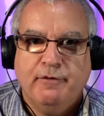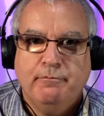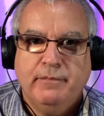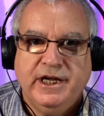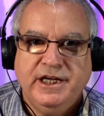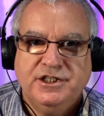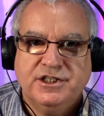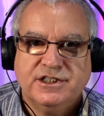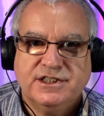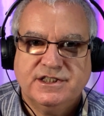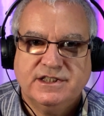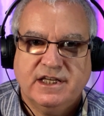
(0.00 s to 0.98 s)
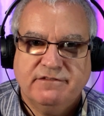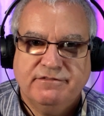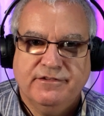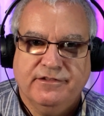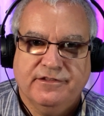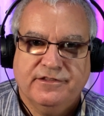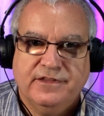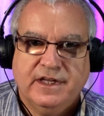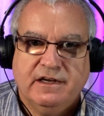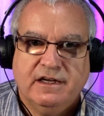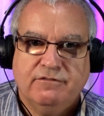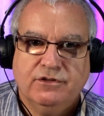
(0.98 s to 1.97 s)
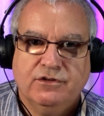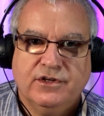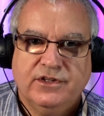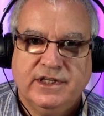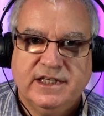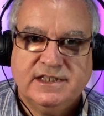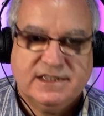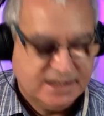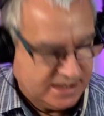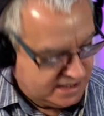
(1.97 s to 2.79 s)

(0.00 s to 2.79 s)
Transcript: major 7th. Now have a look at this.